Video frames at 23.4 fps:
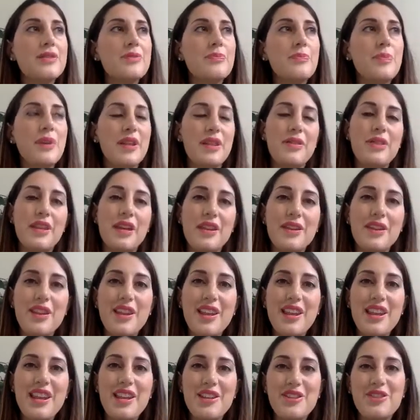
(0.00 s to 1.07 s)
but that
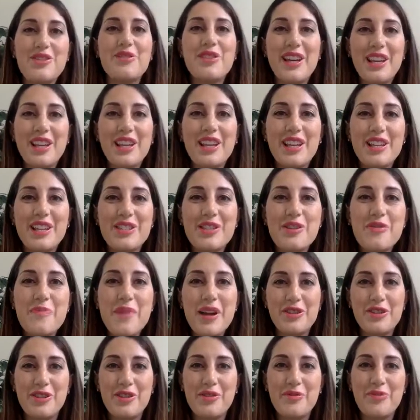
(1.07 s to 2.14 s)
an issue that, as you
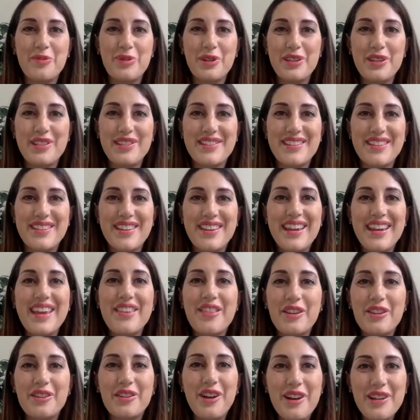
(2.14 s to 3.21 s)
mentioned, was in
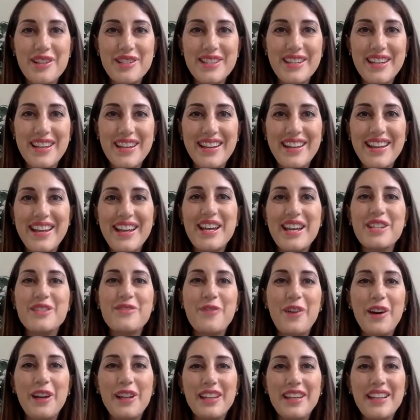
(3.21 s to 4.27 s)
the closet is
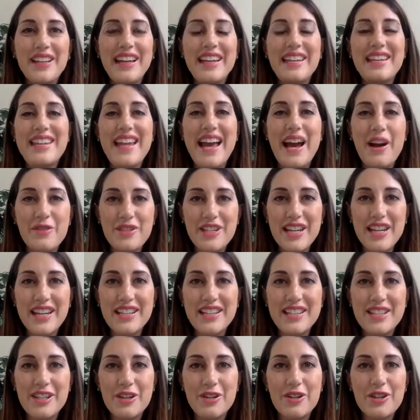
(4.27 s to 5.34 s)
finally now
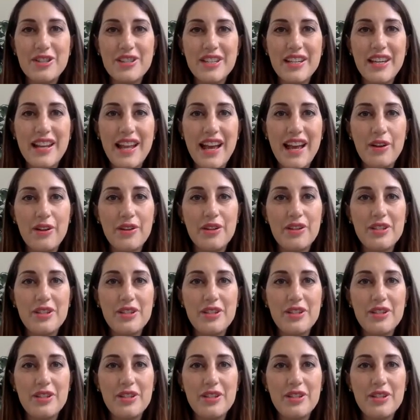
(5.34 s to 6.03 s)
taken seriously and out on the